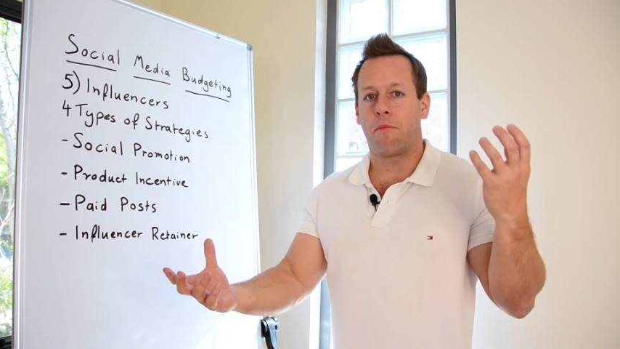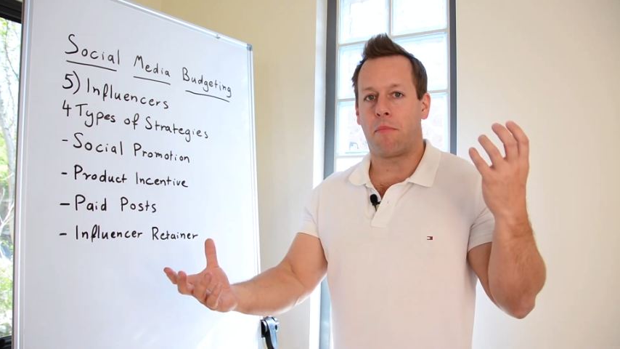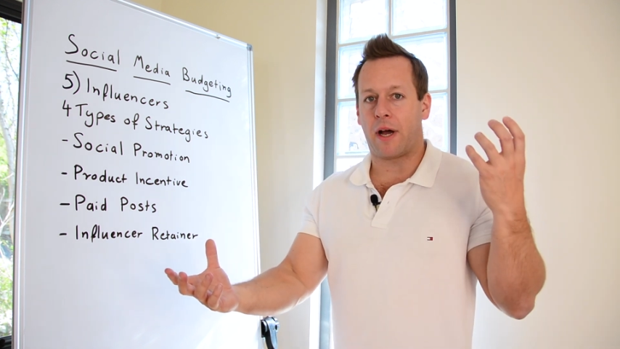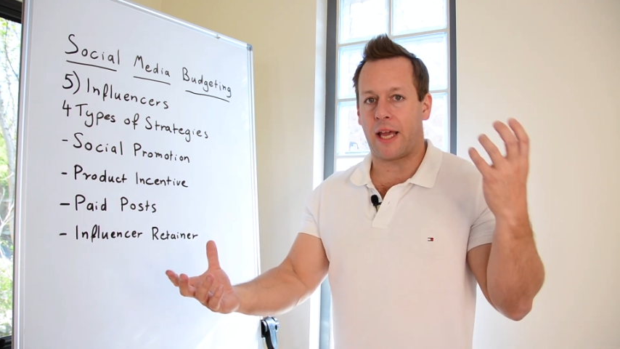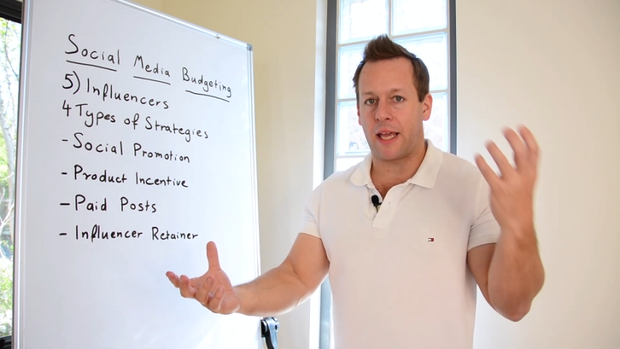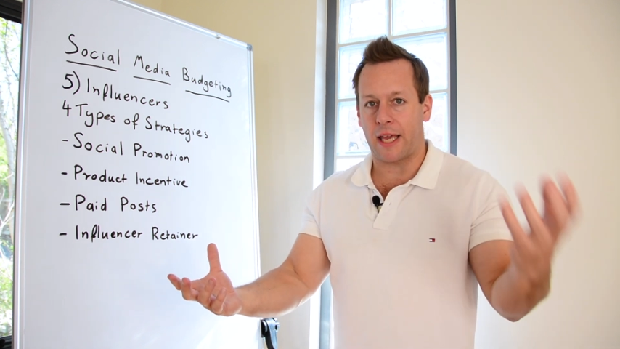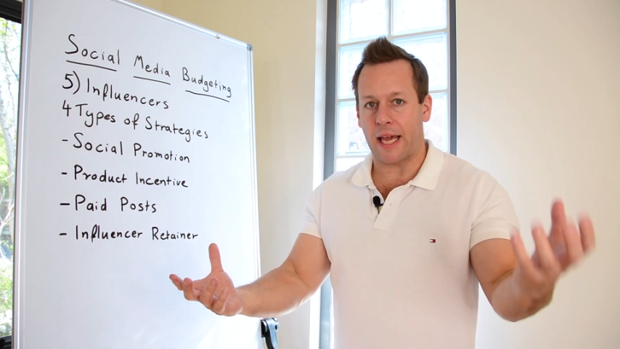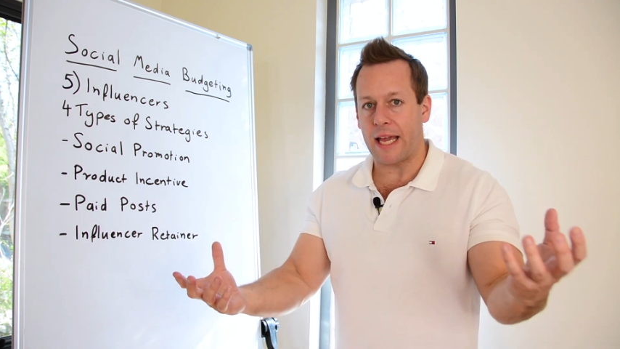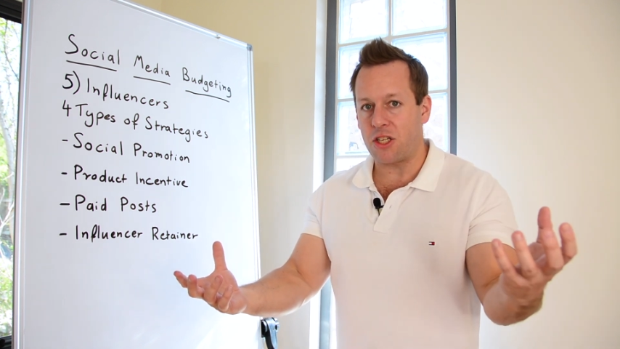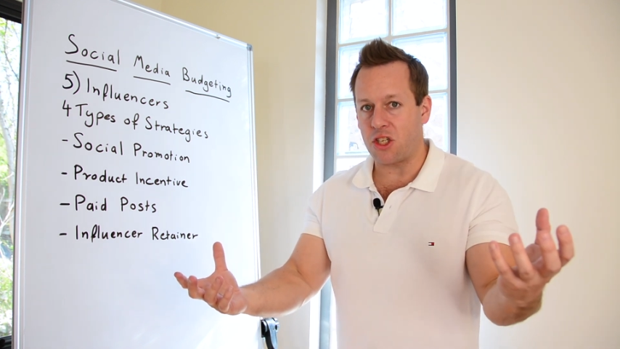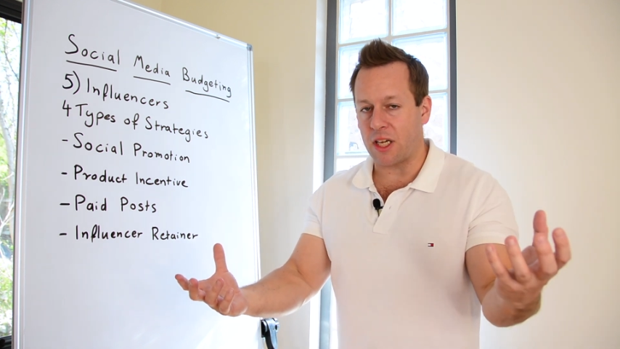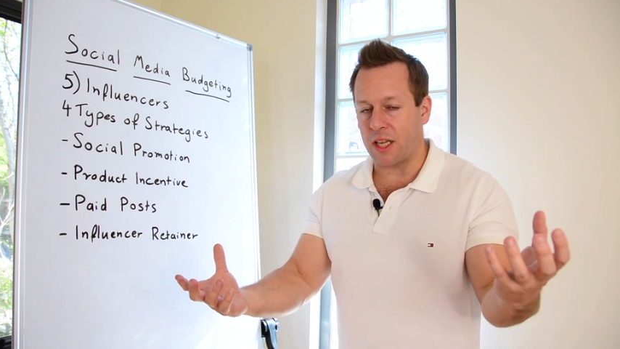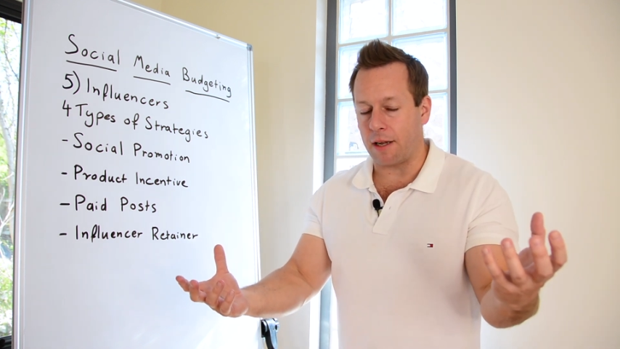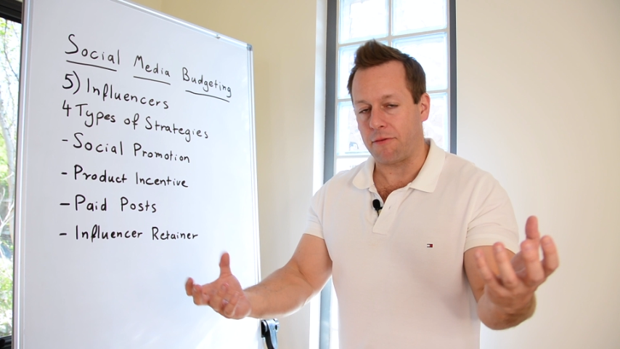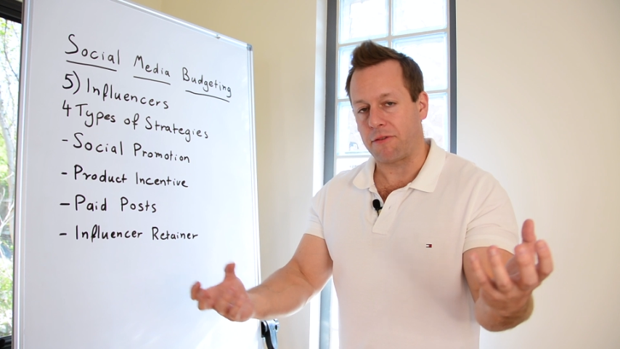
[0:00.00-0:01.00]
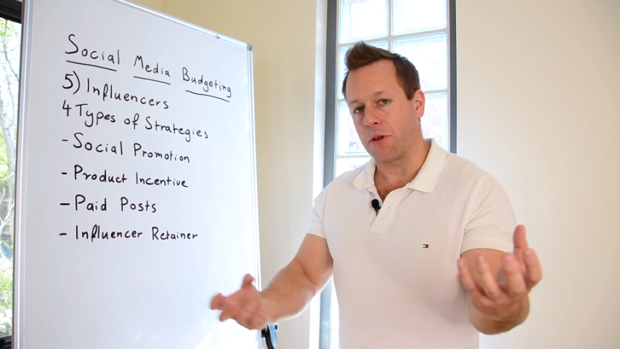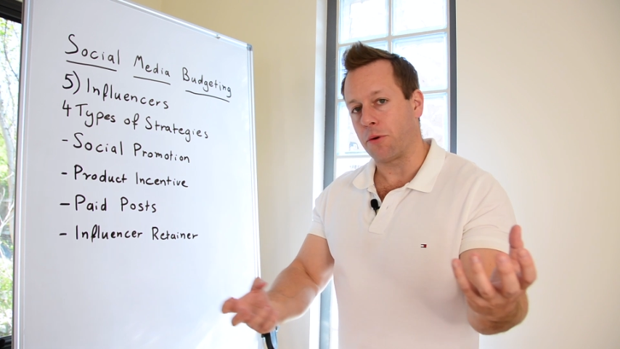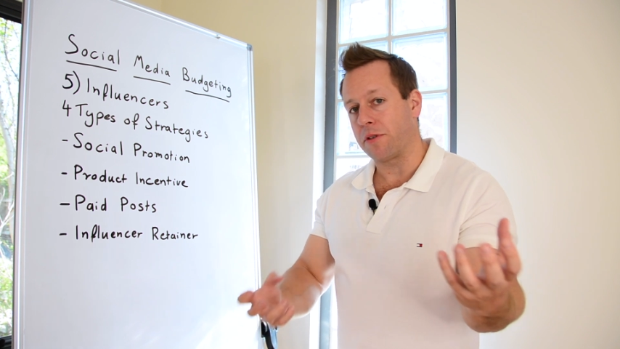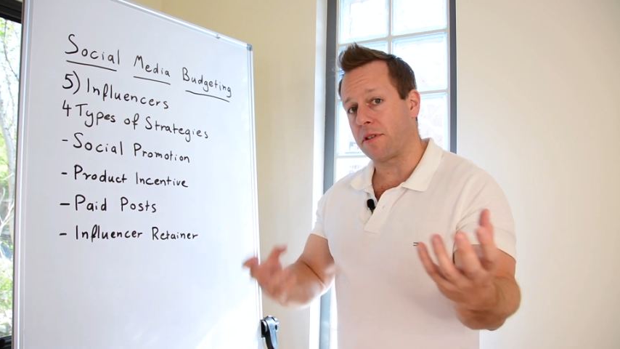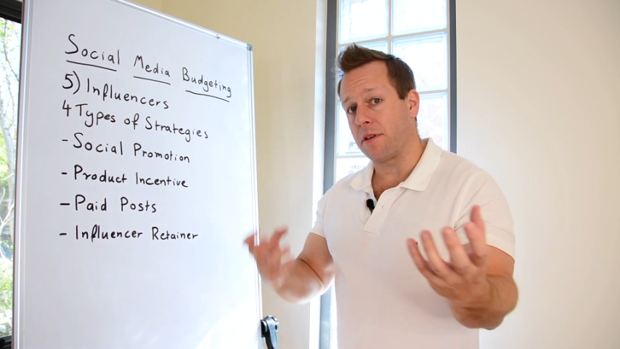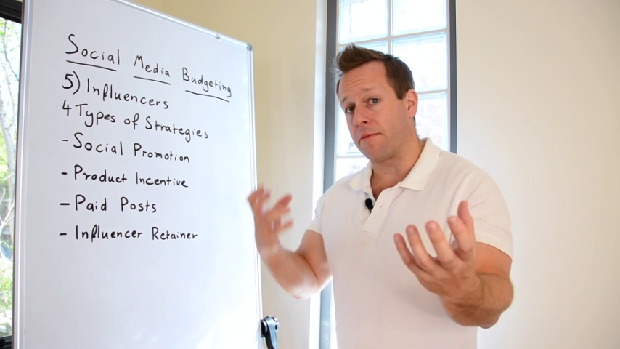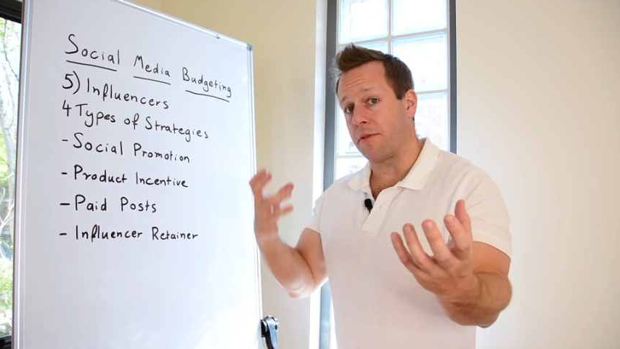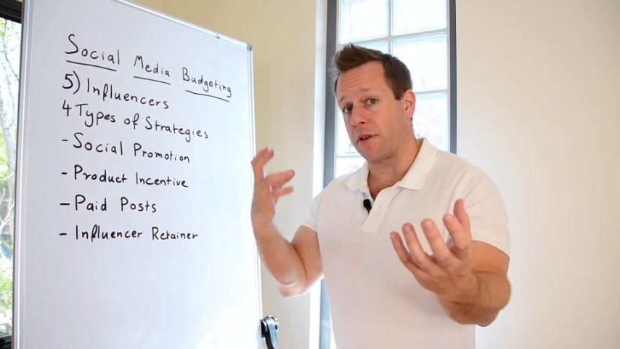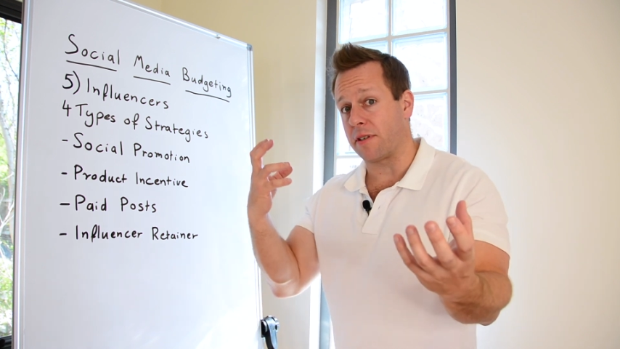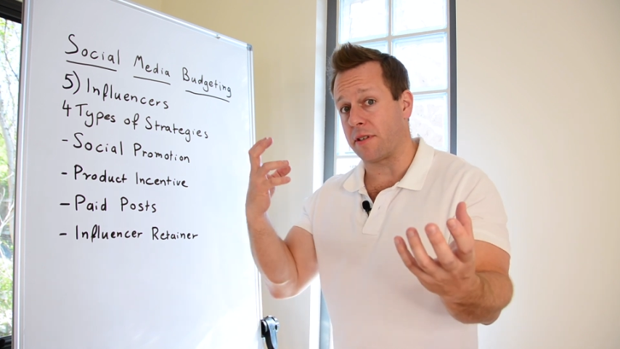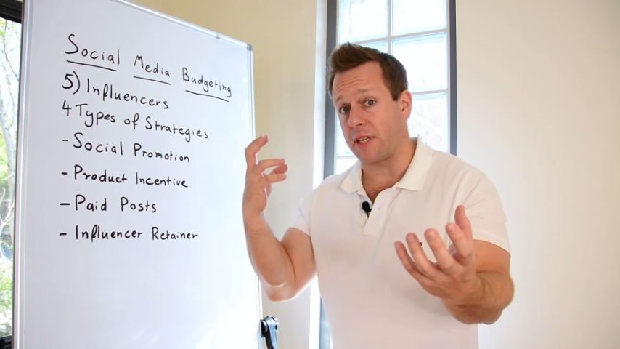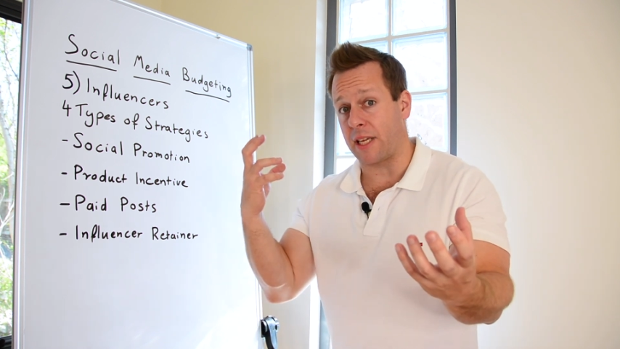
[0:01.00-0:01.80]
By engaging an influencer versus